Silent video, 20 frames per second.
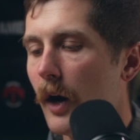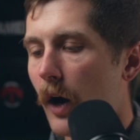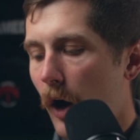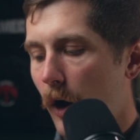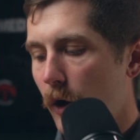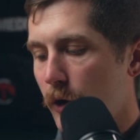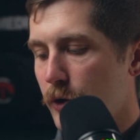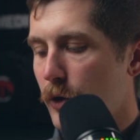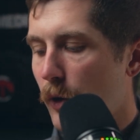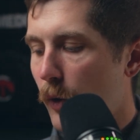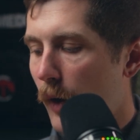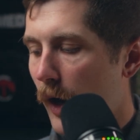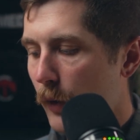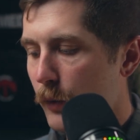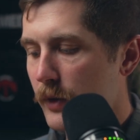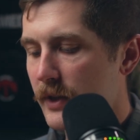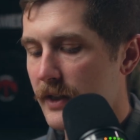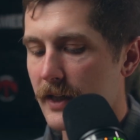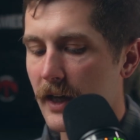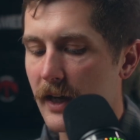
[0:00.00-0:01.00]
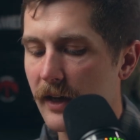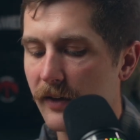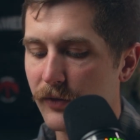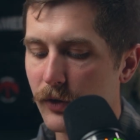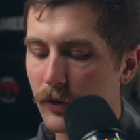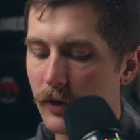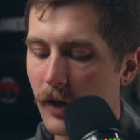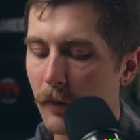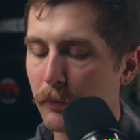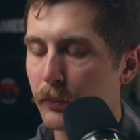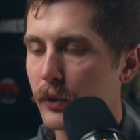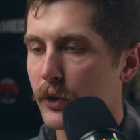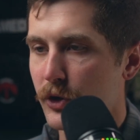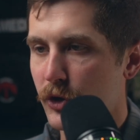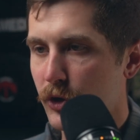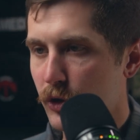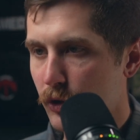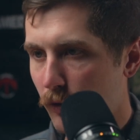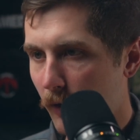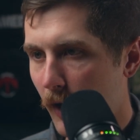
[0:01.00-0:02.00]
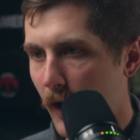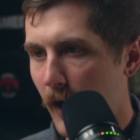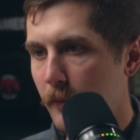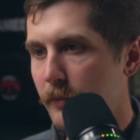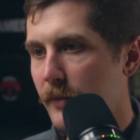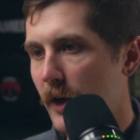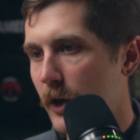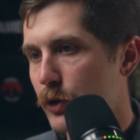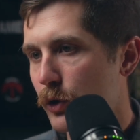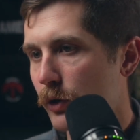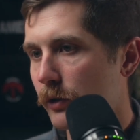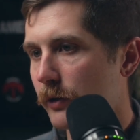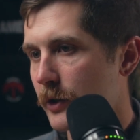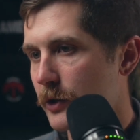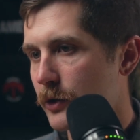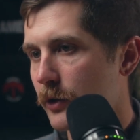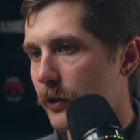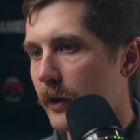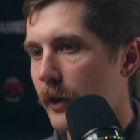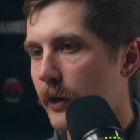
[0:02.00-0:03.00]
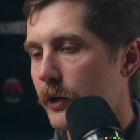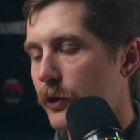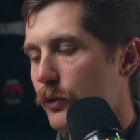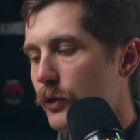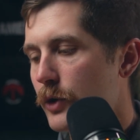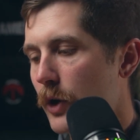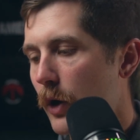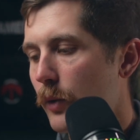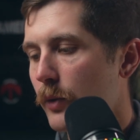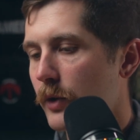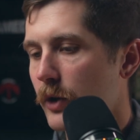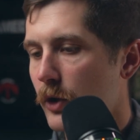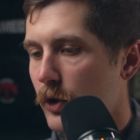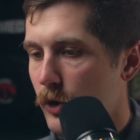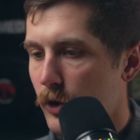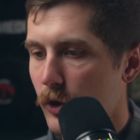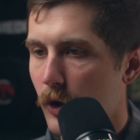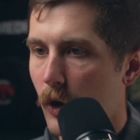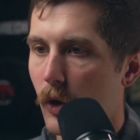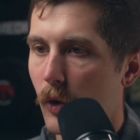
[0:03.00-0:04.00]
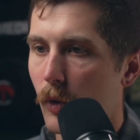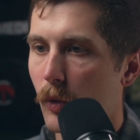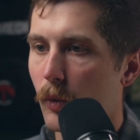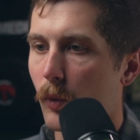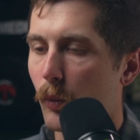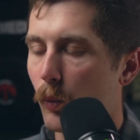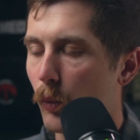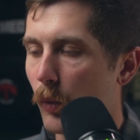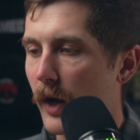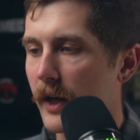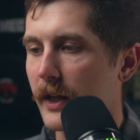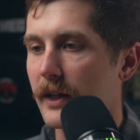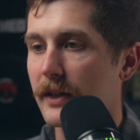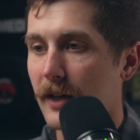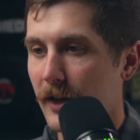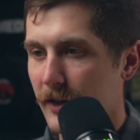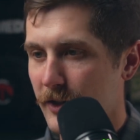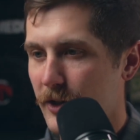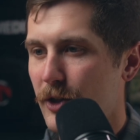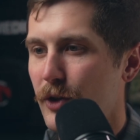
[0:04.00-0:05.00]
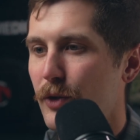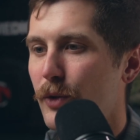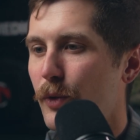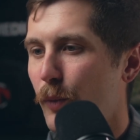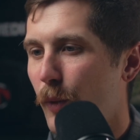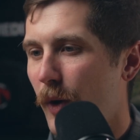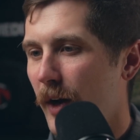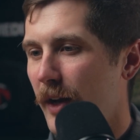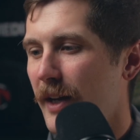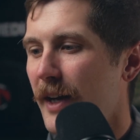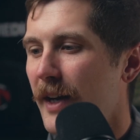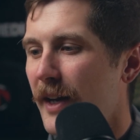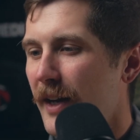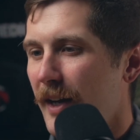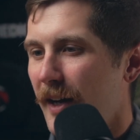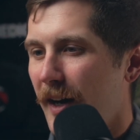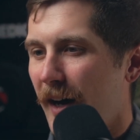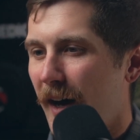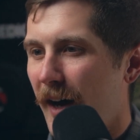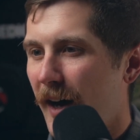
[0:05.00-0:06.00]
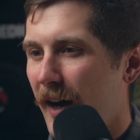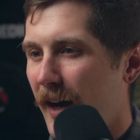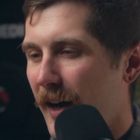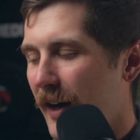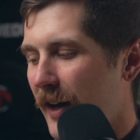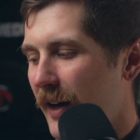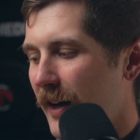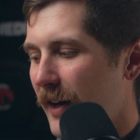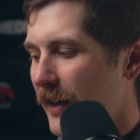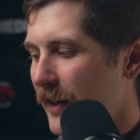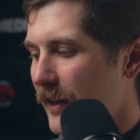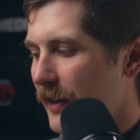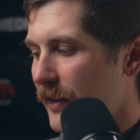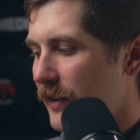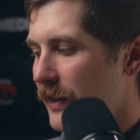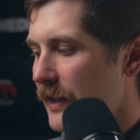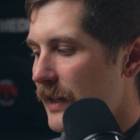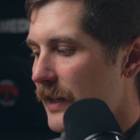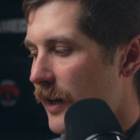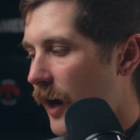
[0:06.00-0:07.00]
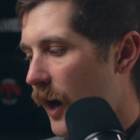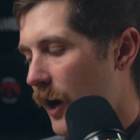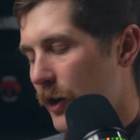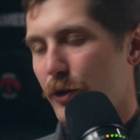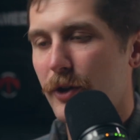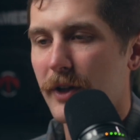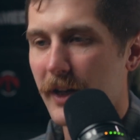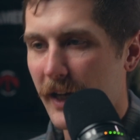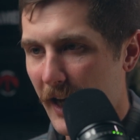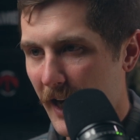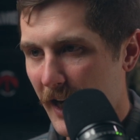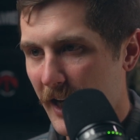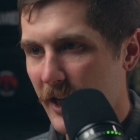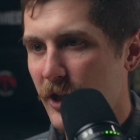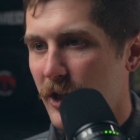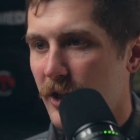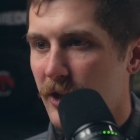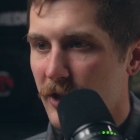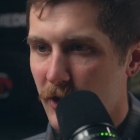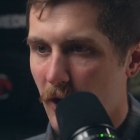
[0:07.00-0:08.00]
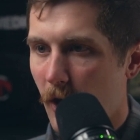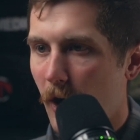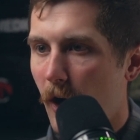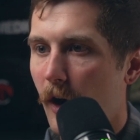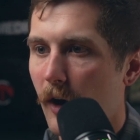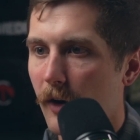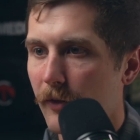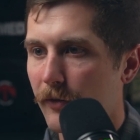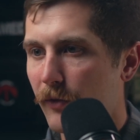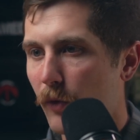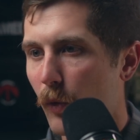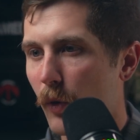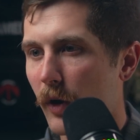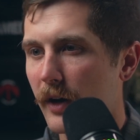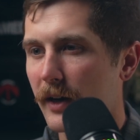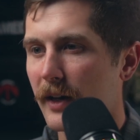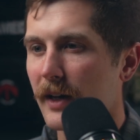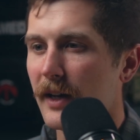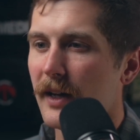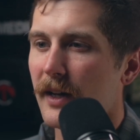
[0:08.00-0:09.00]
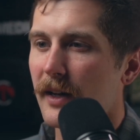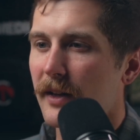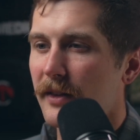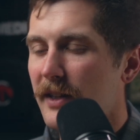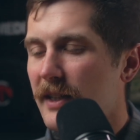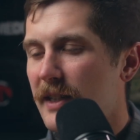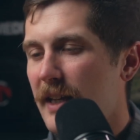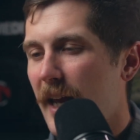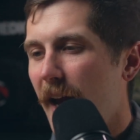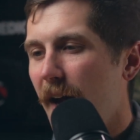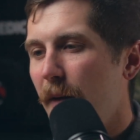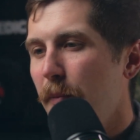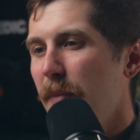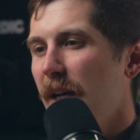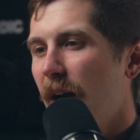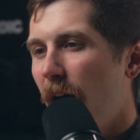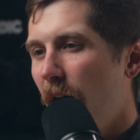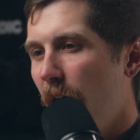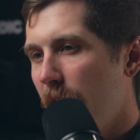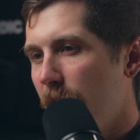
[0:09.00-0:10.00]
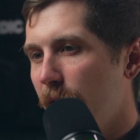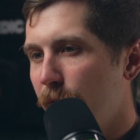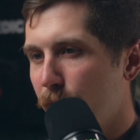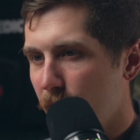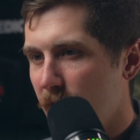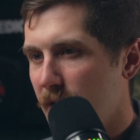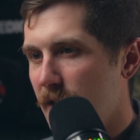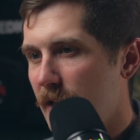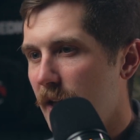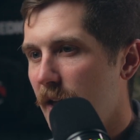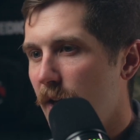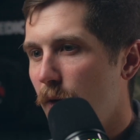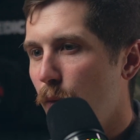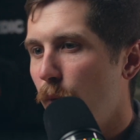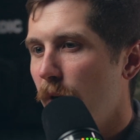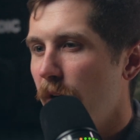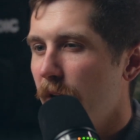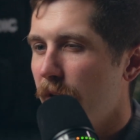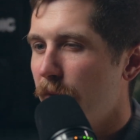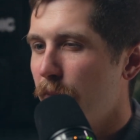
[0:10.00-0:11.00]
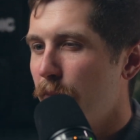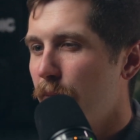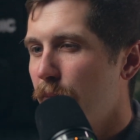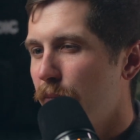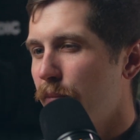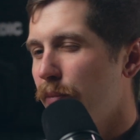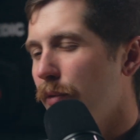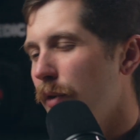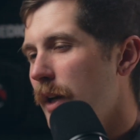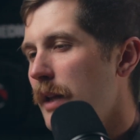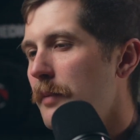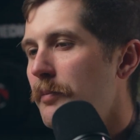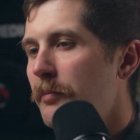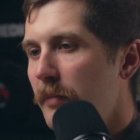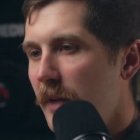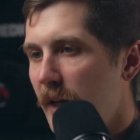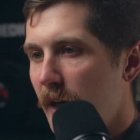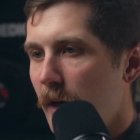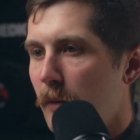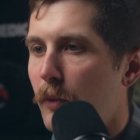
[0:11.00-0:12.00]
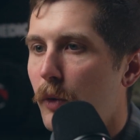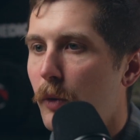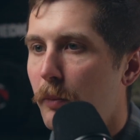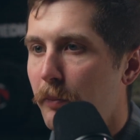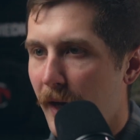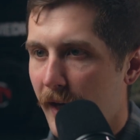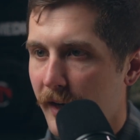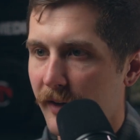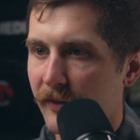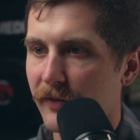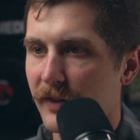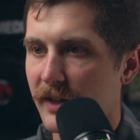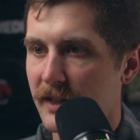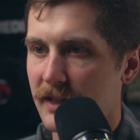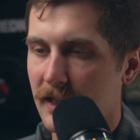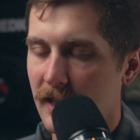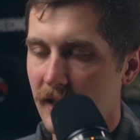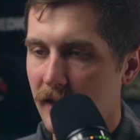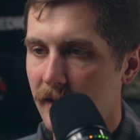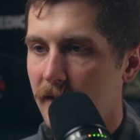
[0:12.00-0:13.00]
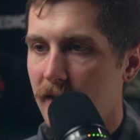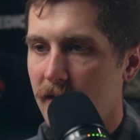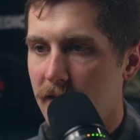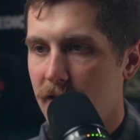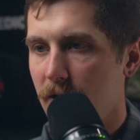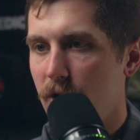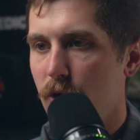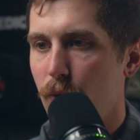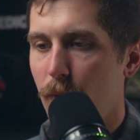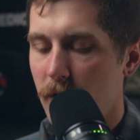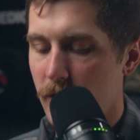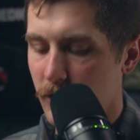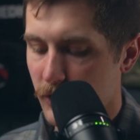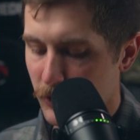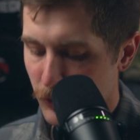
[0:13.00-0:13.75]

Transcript: Also, I would say if you're not prescribed nitroglycerin and you don't know what it does to you, what the contraindications are for it, this can be kind of risky with pretty minimal benefits in this situation.